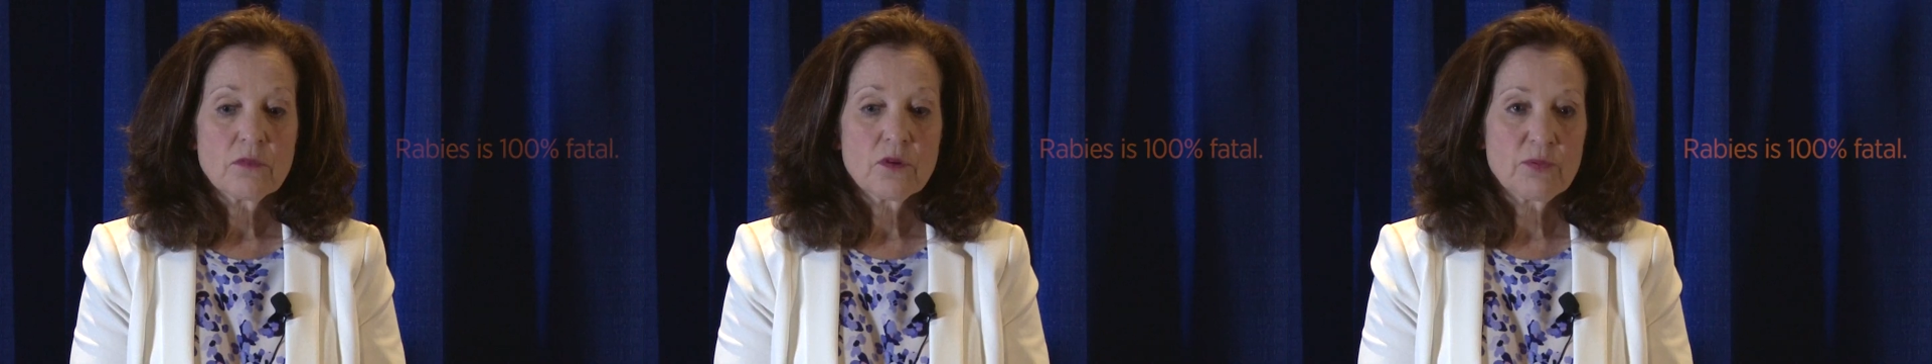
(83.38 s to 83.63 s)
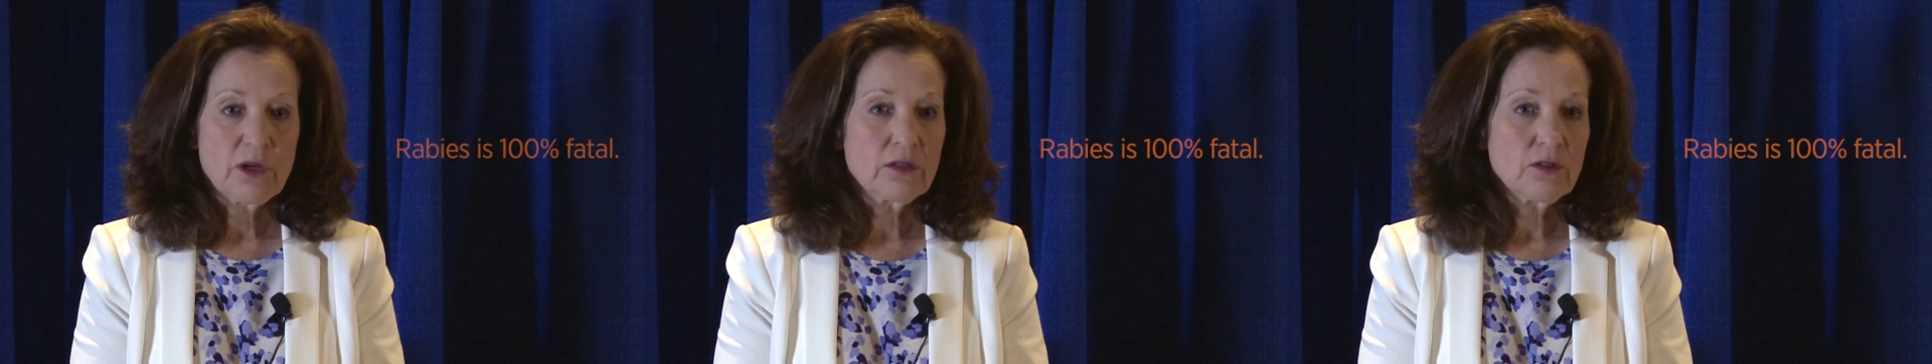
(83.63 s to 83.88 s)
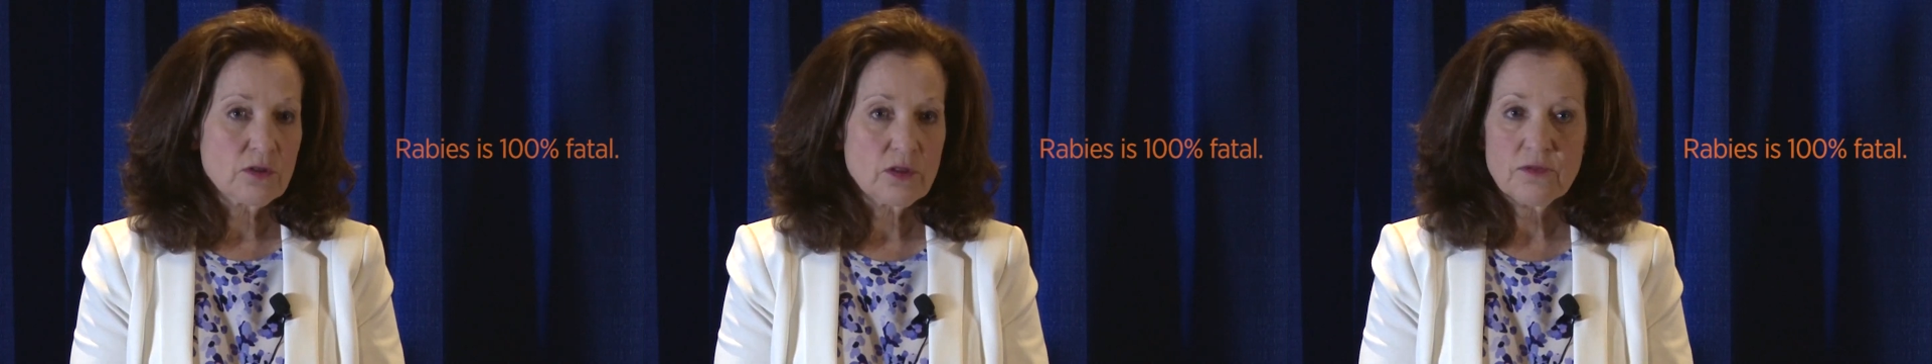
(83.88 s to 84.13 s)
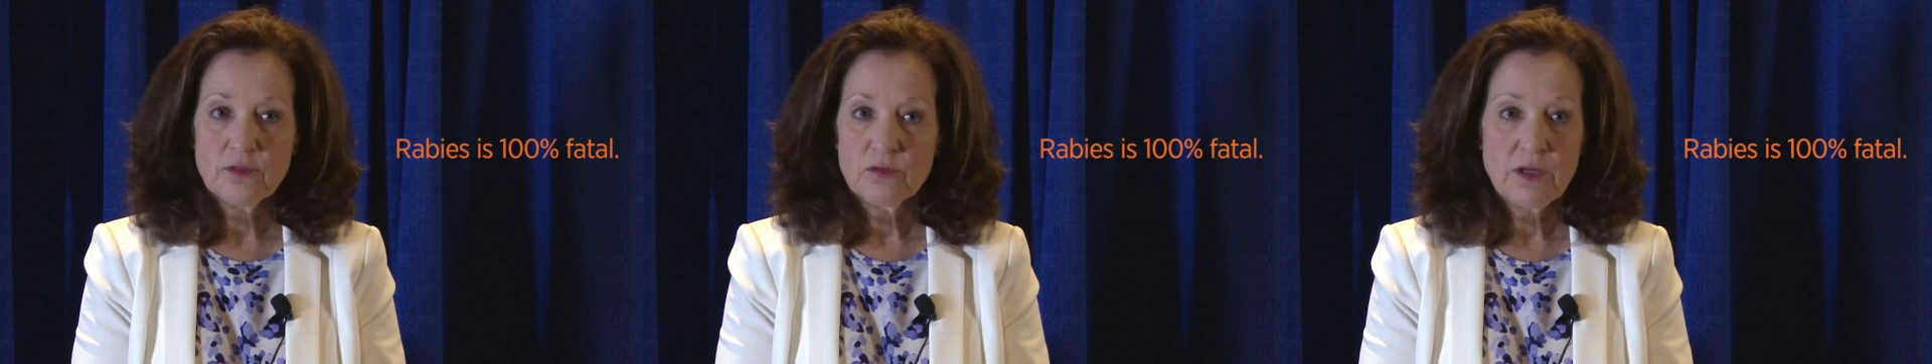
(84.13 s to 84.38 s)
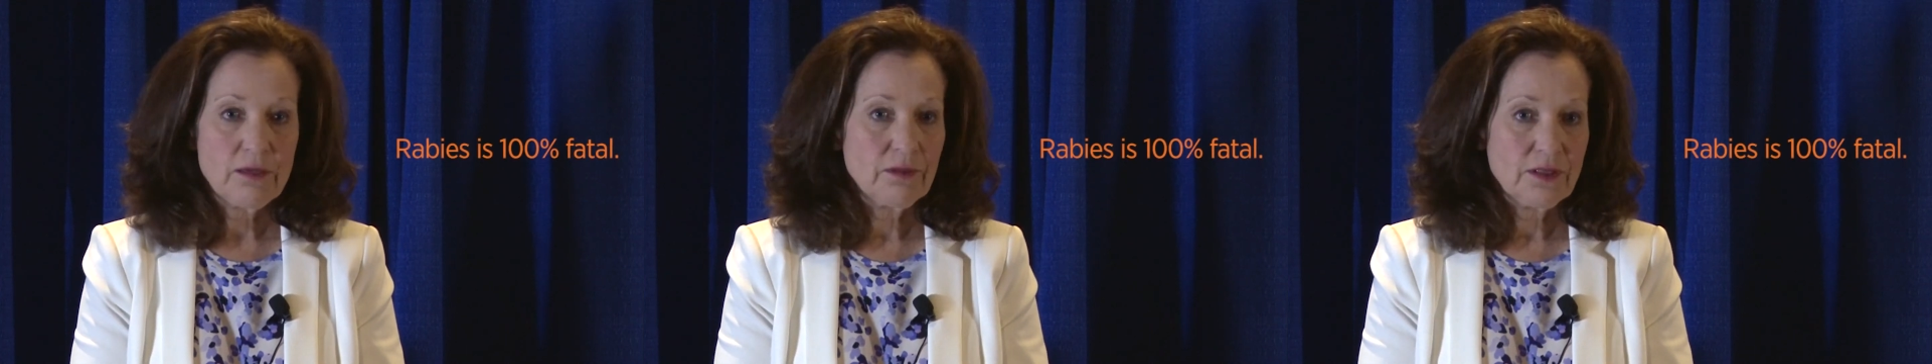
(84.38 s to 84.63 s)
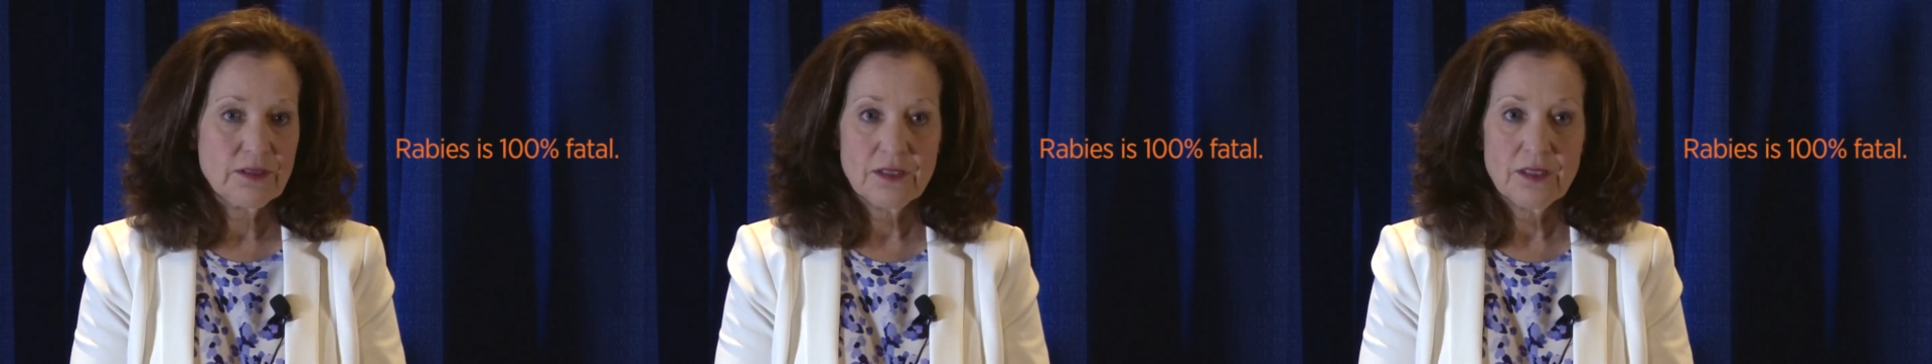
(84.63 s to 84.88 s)
The prognosis for
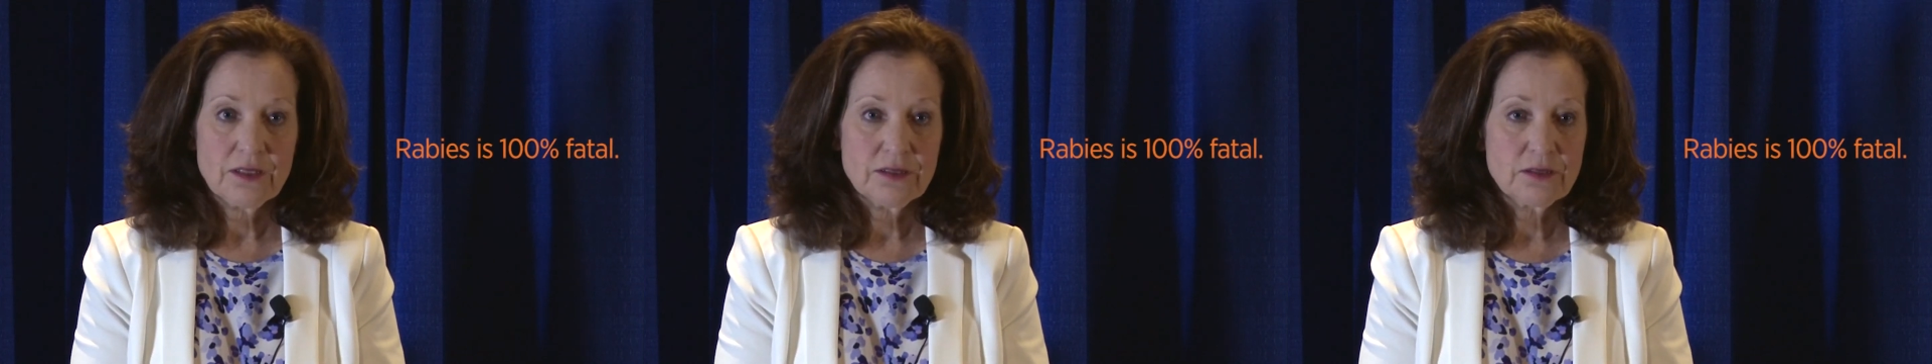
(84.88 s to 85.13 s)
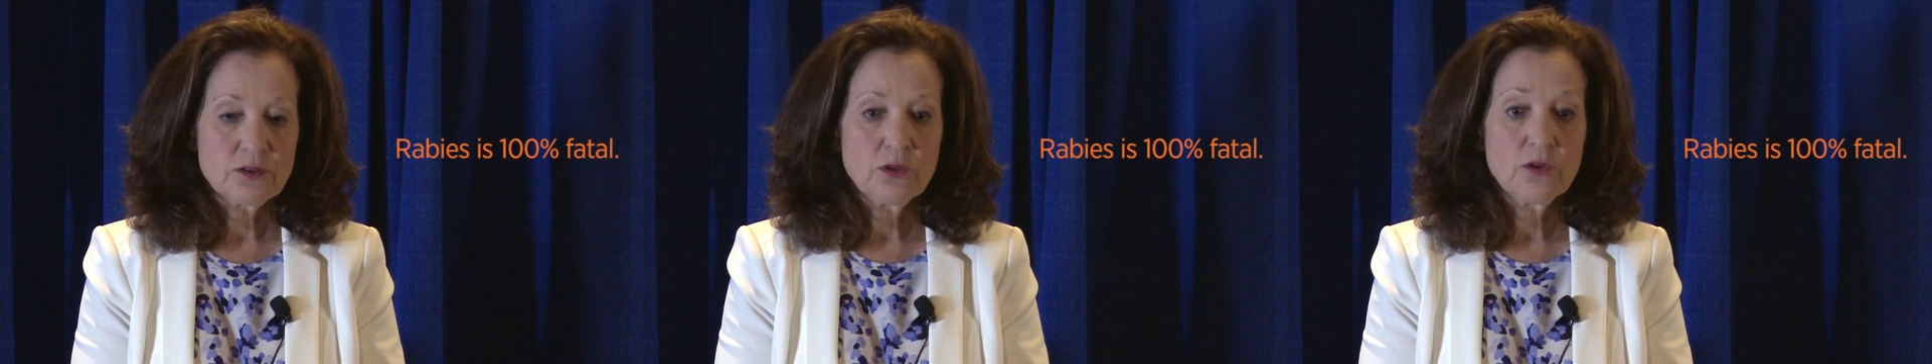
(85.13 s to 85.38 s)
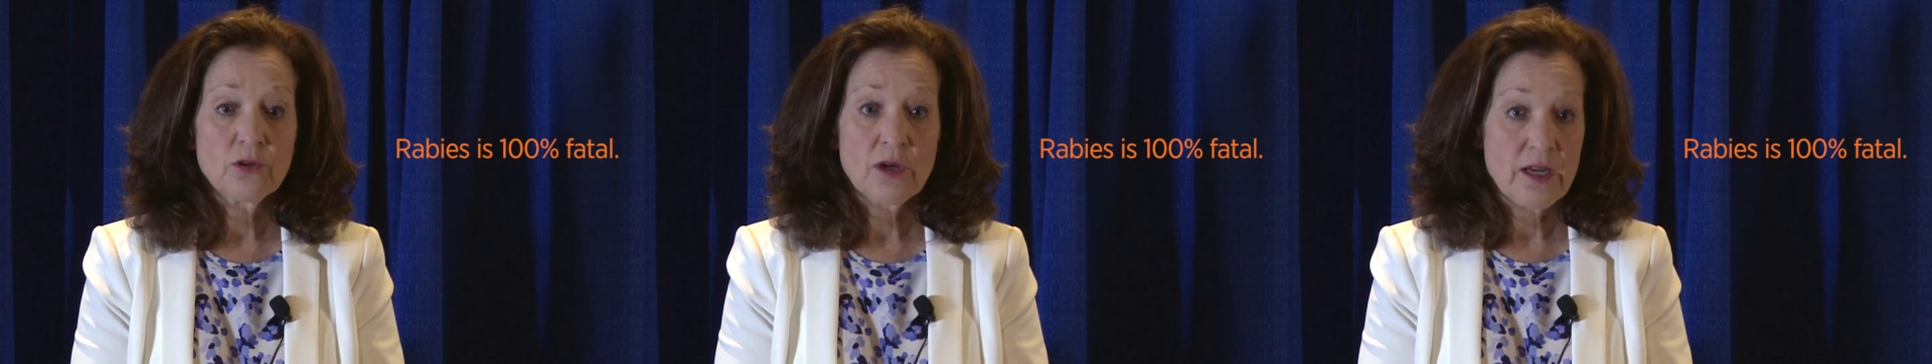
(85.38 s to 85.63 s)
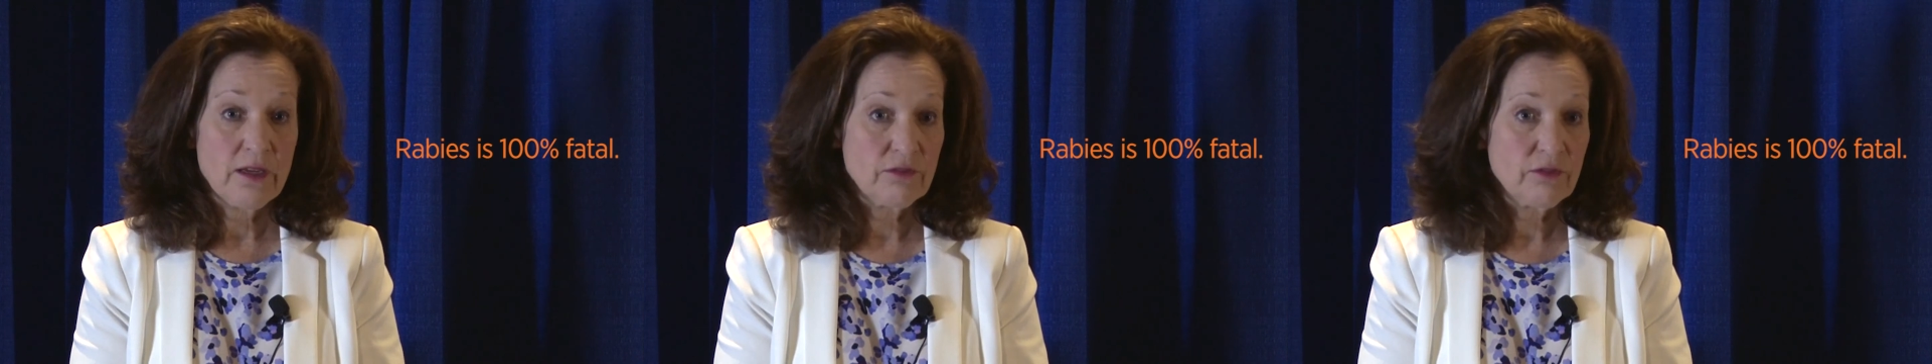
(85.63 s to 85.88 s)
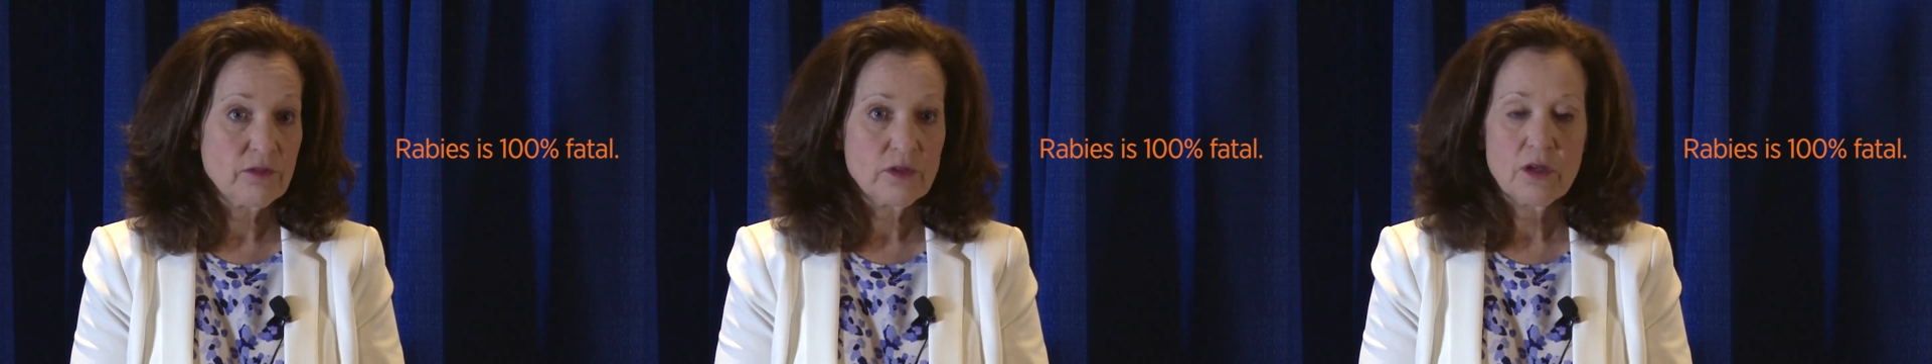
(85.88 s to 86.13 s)
rabies is grave,